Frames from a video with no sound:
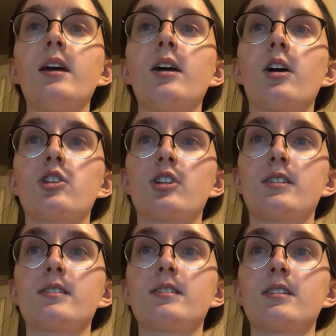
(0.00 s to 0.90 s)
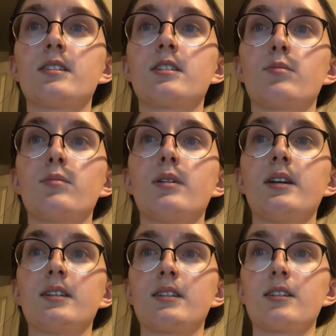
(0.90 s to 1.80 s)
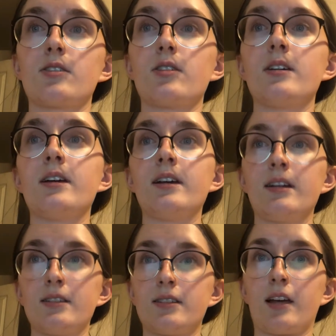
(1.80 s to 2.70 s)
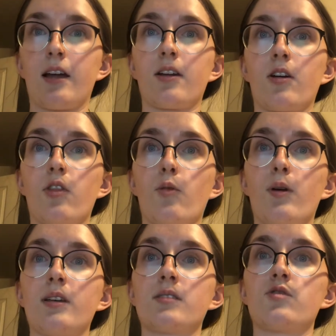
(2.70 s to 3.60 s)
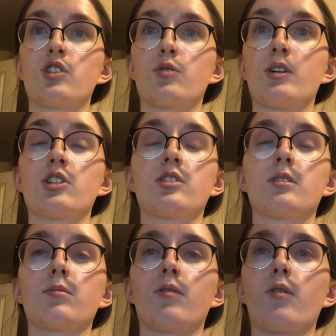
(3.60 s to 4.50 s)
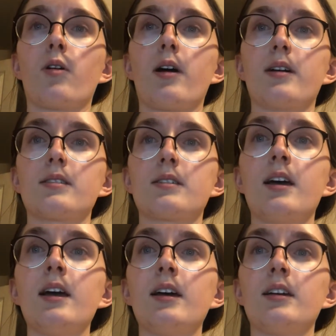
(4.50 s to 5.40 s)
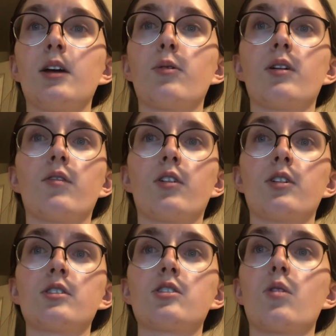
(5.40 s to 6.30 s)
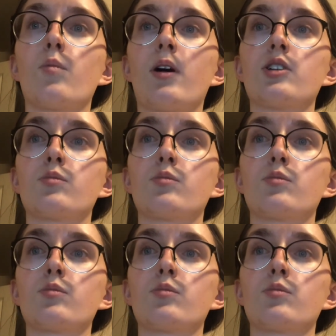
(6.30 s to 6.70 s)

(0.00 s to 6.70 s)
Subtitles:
Our justice system is still set on the ways of generations before us, yet we have learned so much